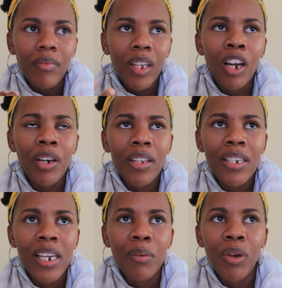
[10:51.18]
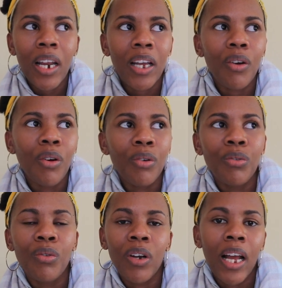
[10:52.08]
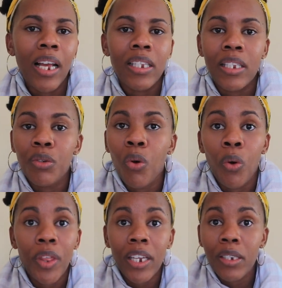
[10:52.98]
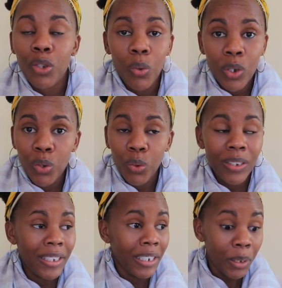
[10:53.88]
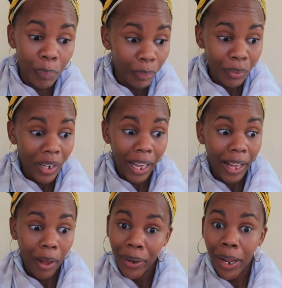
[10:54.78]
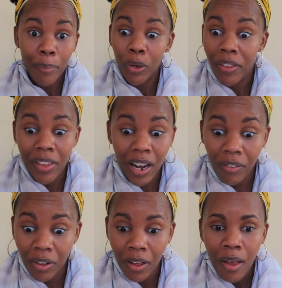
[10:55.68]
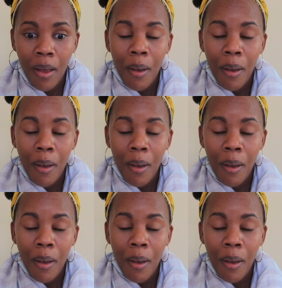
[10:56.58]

a lot of the time we're like, oh no guys, yo, that so-and-so is deep, like I wanna be on their level.